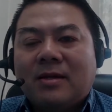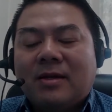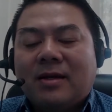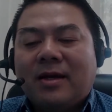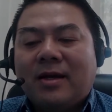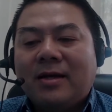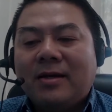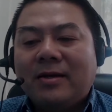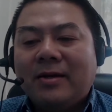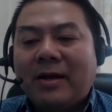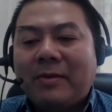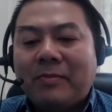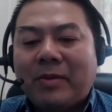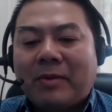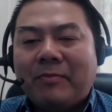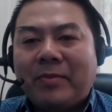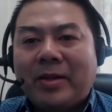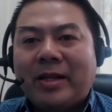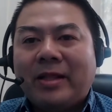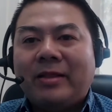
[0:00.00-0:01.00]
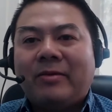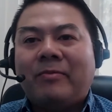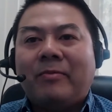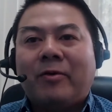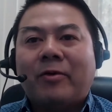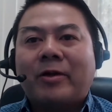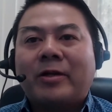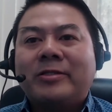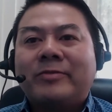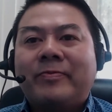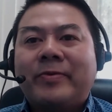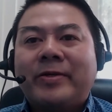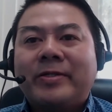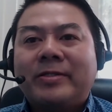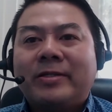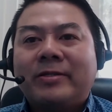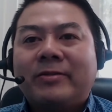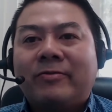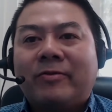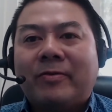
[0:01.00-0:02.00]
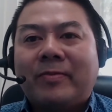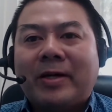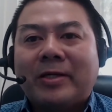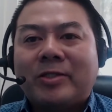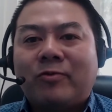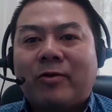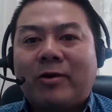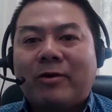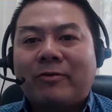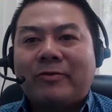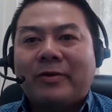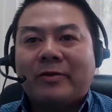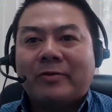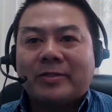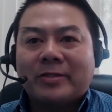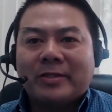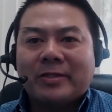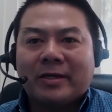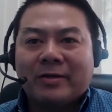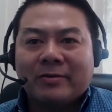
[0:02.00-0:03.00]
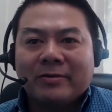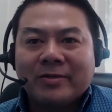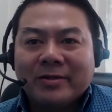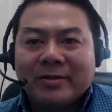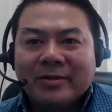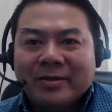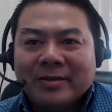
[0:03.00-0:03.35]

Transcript: Uh, I've been in the mortgage business for about 12 years now.